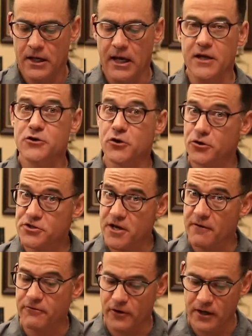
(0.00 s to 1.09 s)
endure
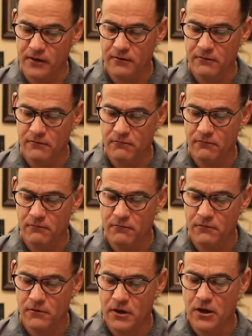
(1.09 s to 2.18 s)
suffering,
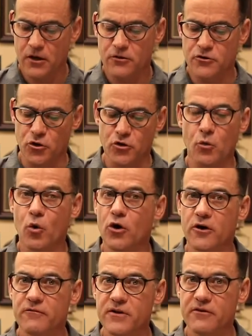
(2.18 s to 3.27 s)
do the work
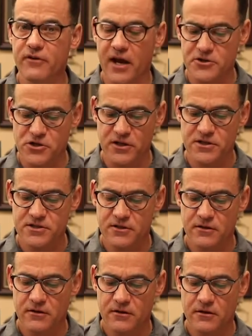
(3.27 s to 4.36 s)
of the evangelist,
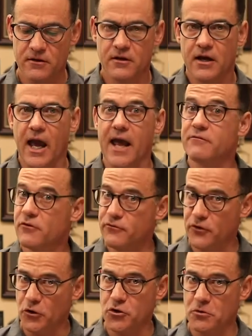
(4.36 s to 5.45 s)
and
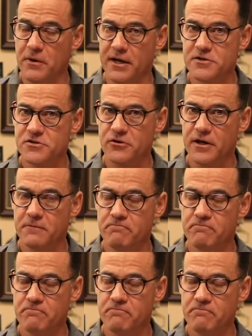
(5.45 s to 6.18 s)
fulfill your ministry.